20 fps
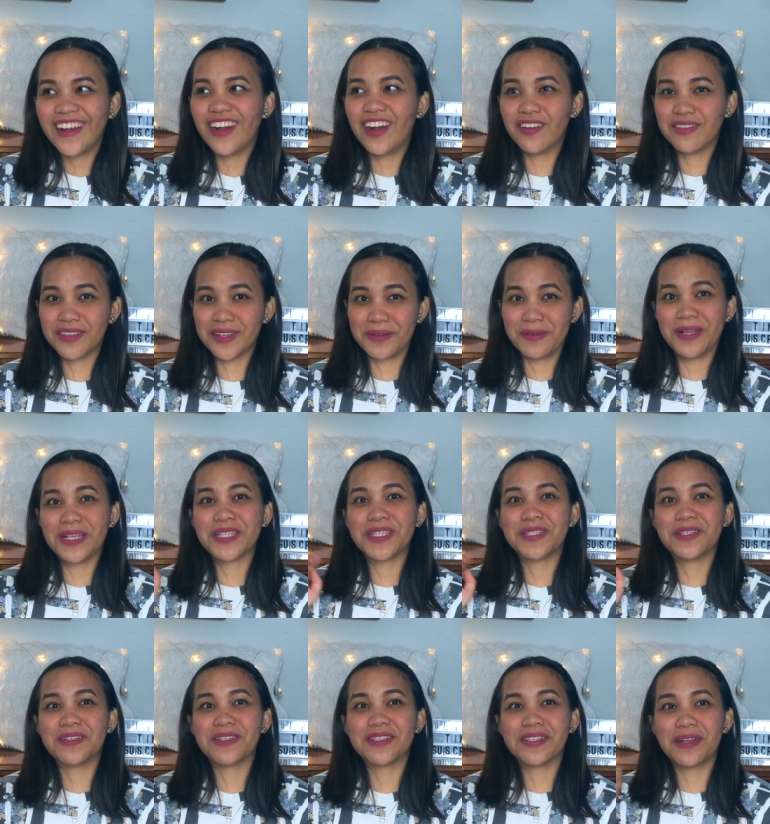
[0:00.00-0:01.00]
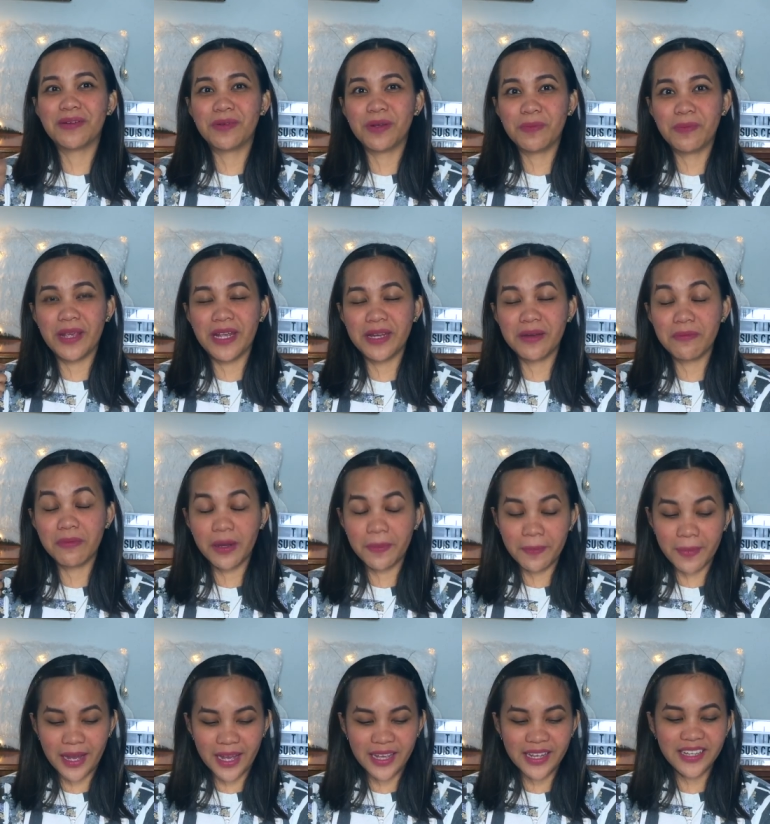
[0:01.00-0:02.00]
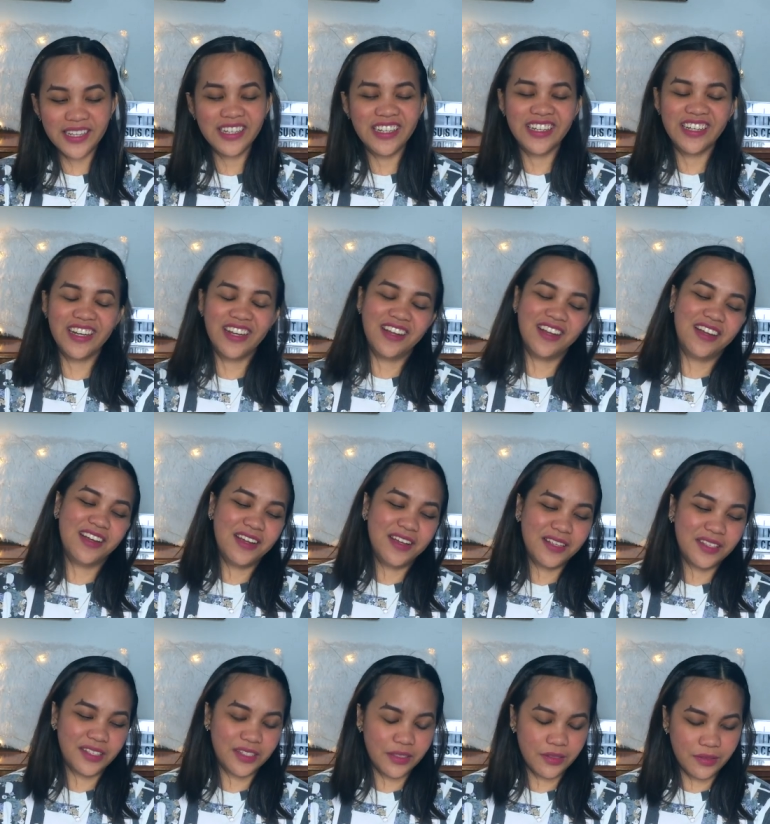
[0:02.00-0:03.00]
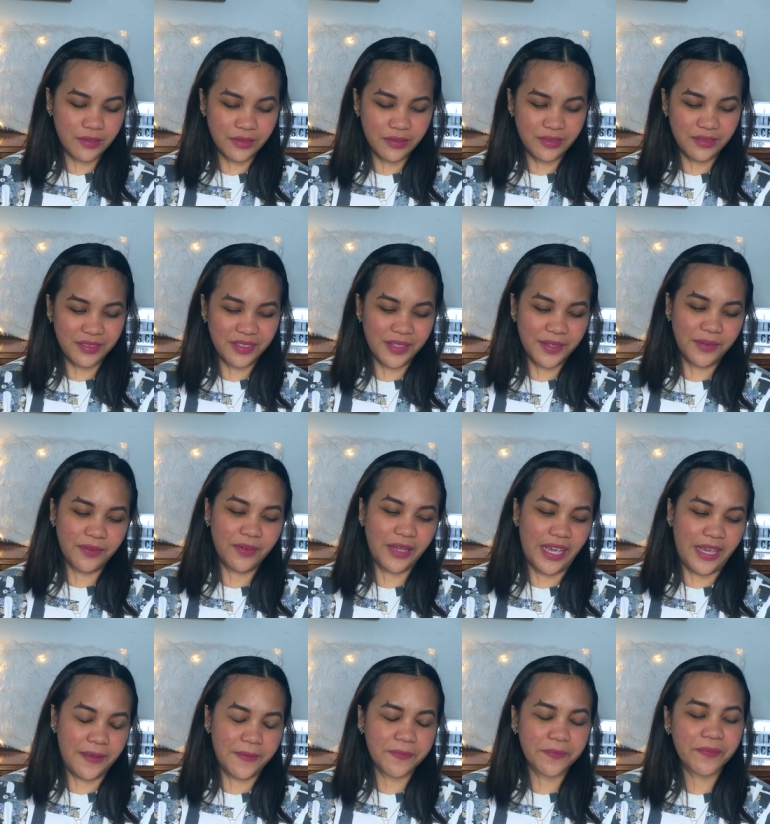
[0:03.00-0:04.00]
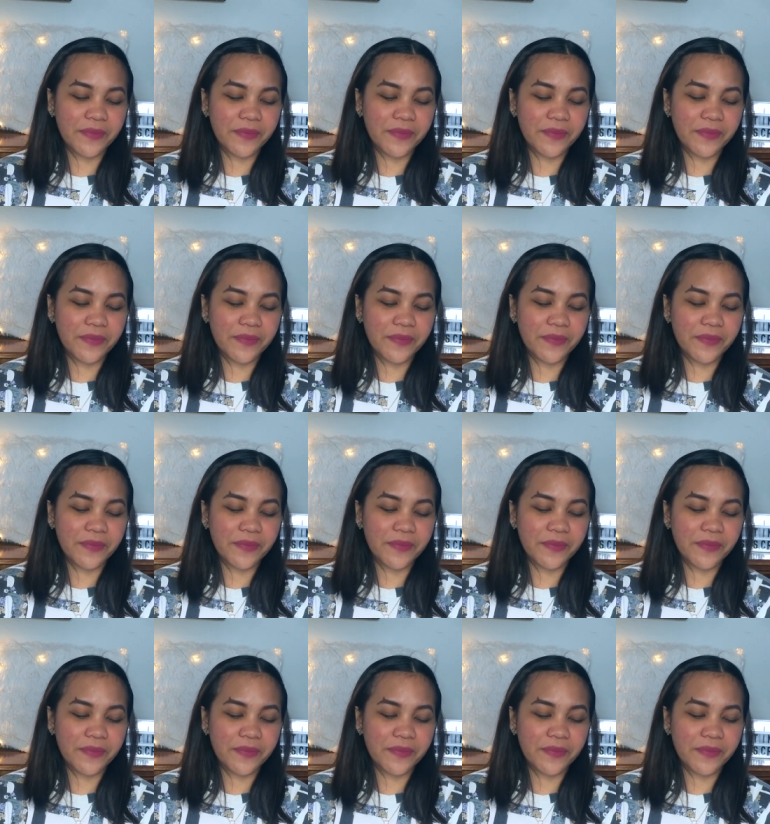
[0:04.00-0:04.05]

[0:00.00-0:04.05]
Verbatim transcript: of the questions that remain in my mind. So, okay.